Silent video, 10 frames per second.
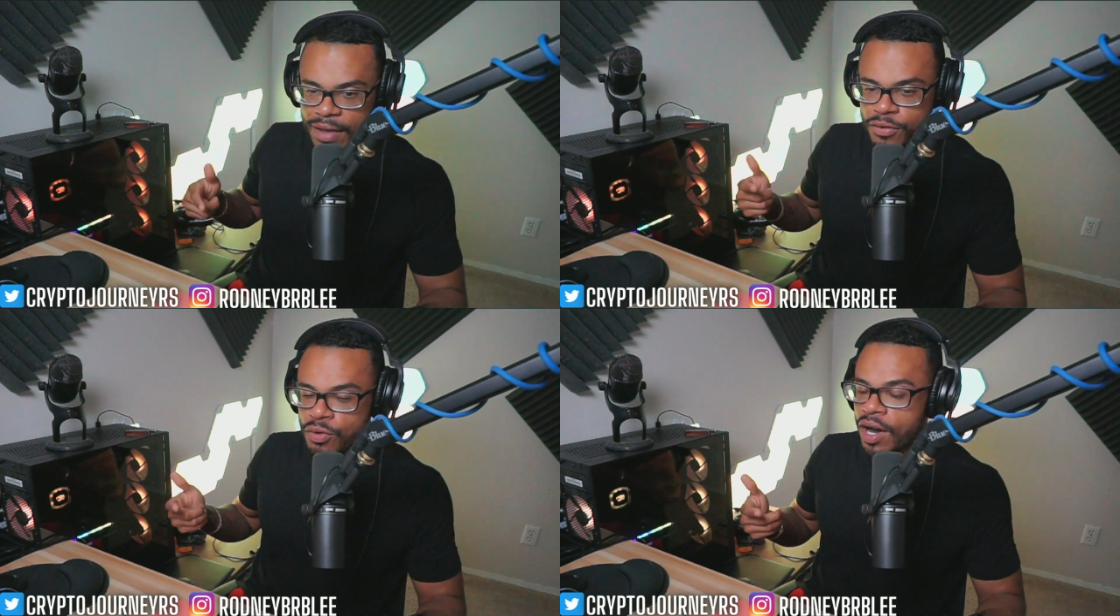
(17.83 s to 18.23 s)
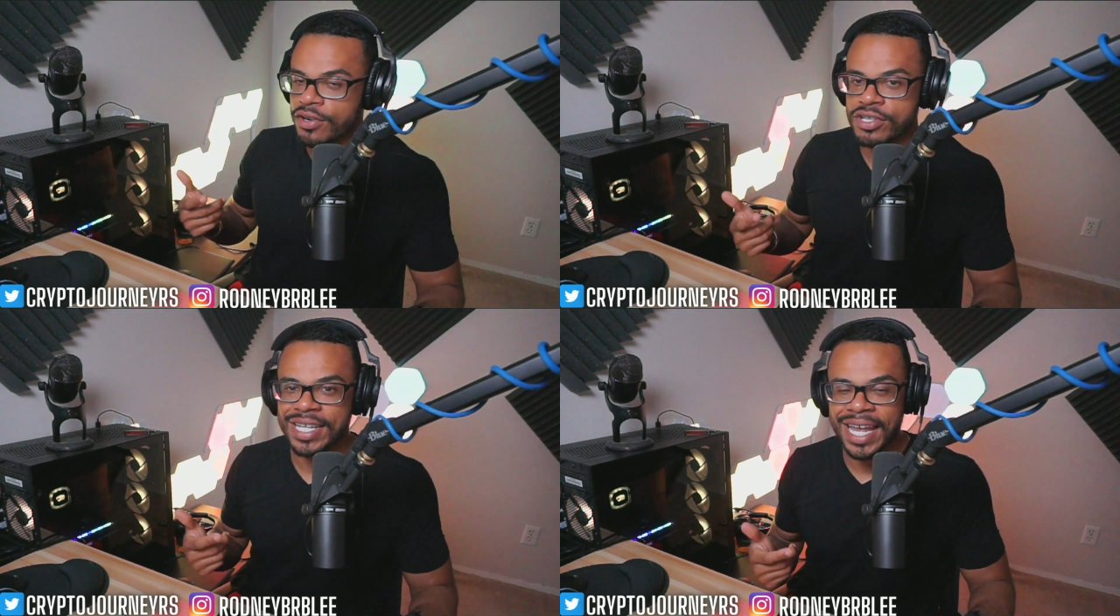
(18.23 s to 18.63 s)
if you
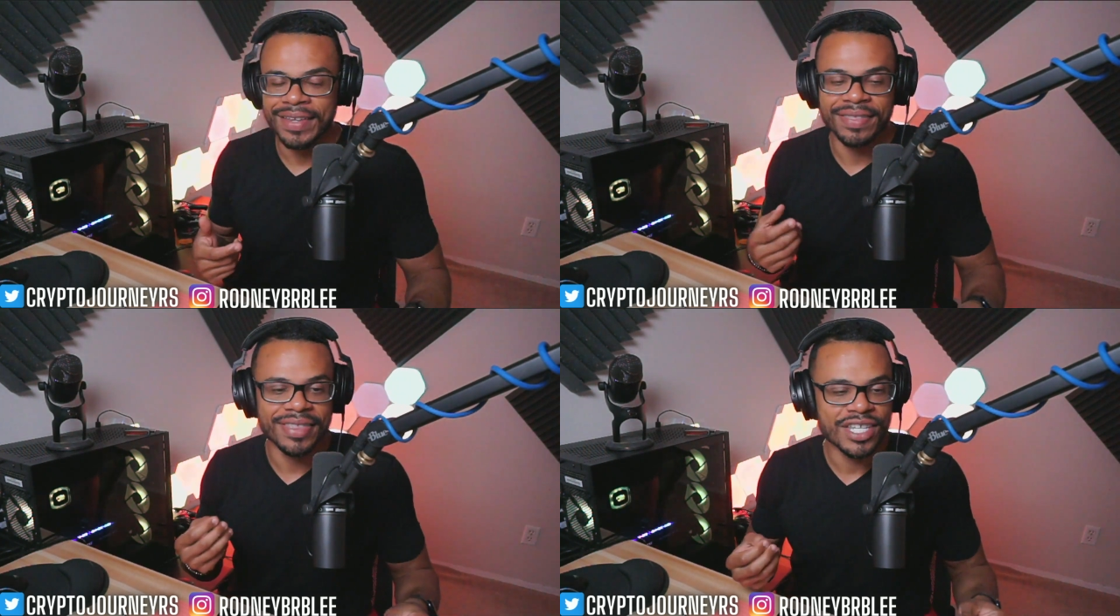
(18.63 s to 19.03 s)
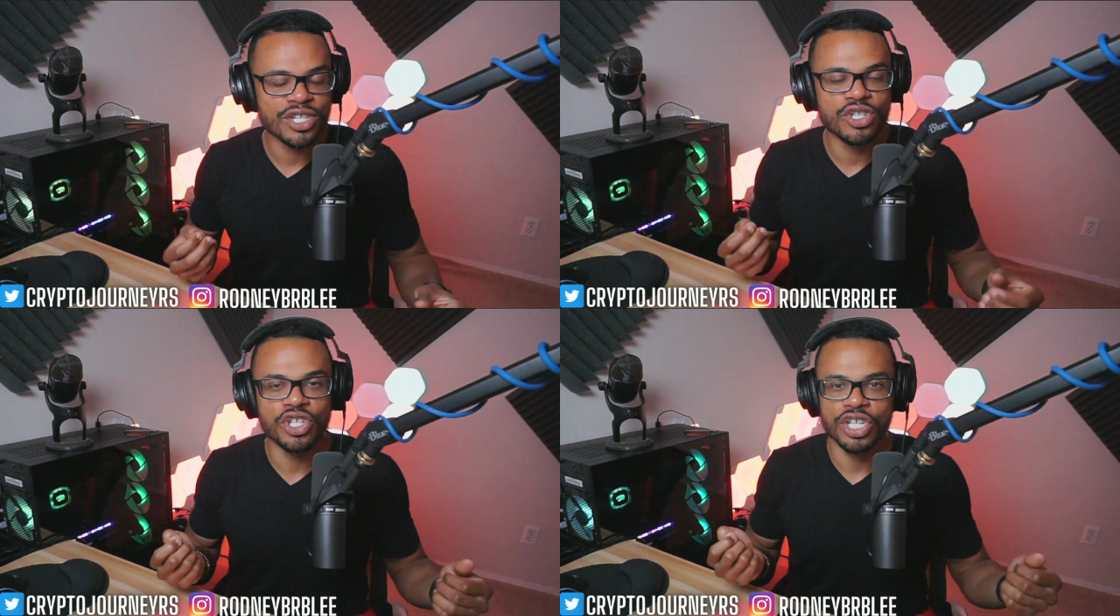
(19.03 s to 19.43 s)
understand that
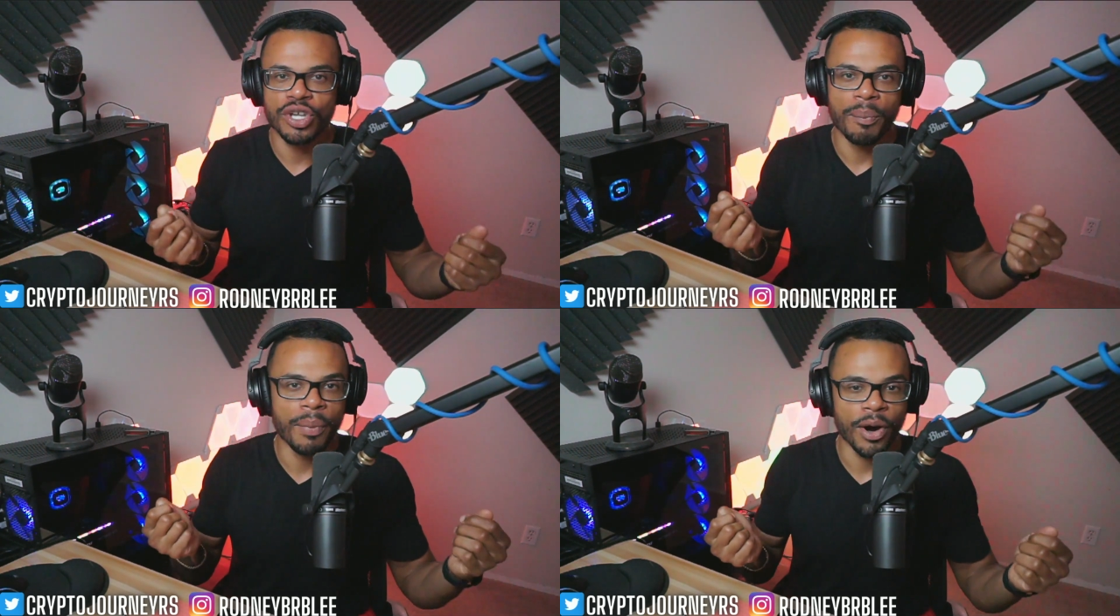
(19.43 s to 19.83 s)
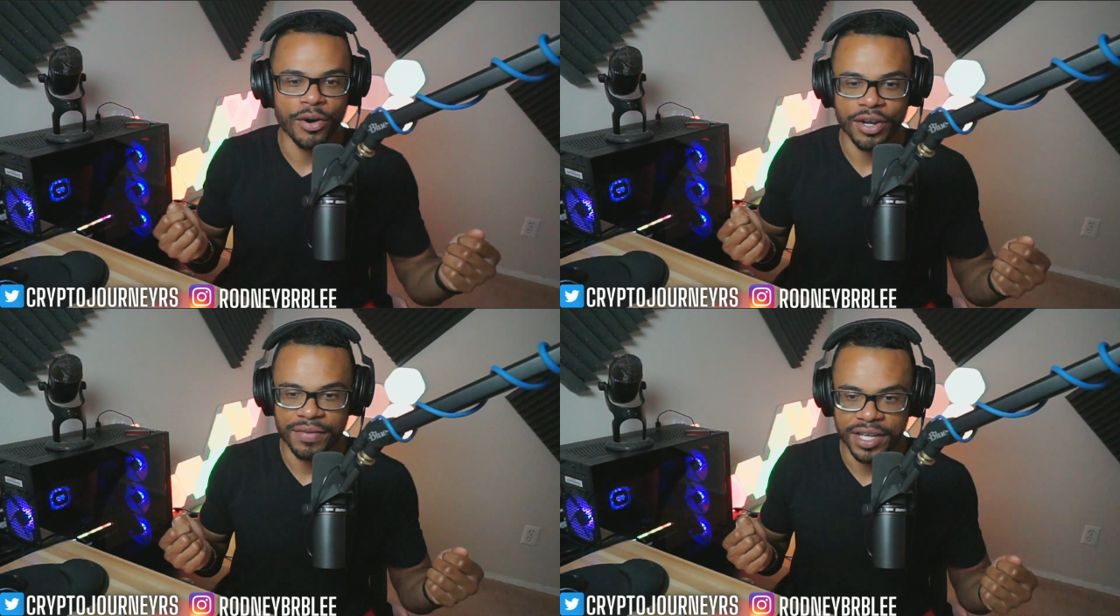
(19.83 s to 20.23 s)
this is just
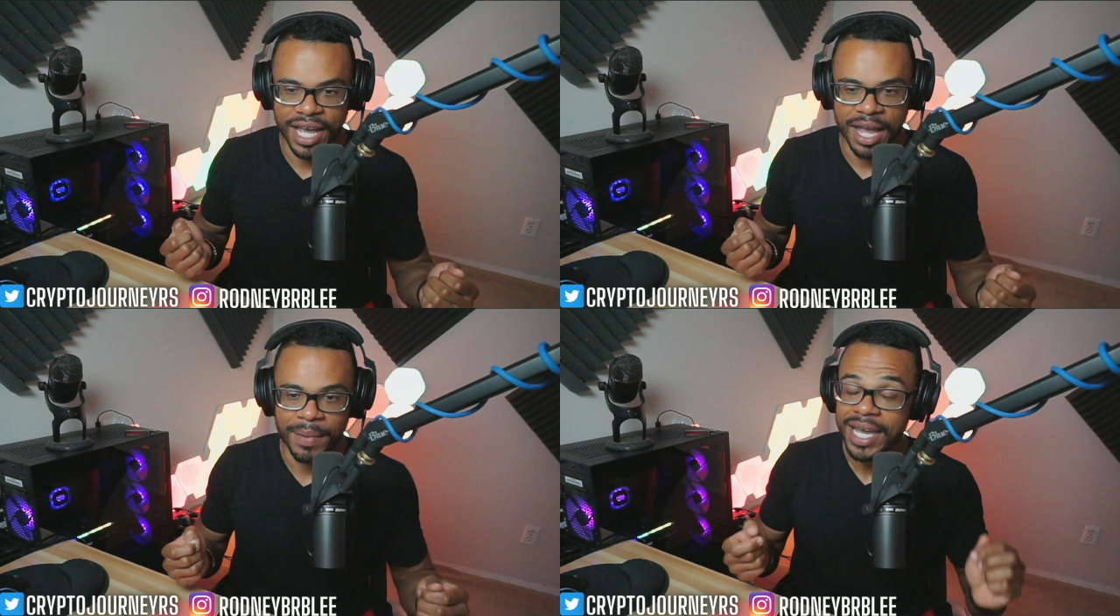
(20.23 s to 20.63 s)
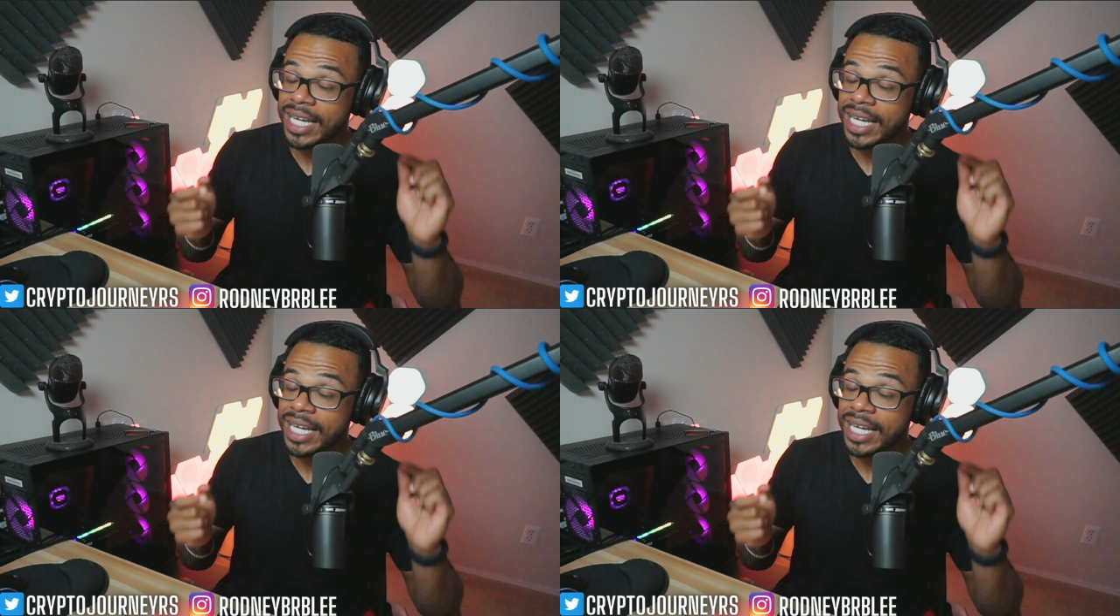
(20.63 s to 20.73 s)
part of the game.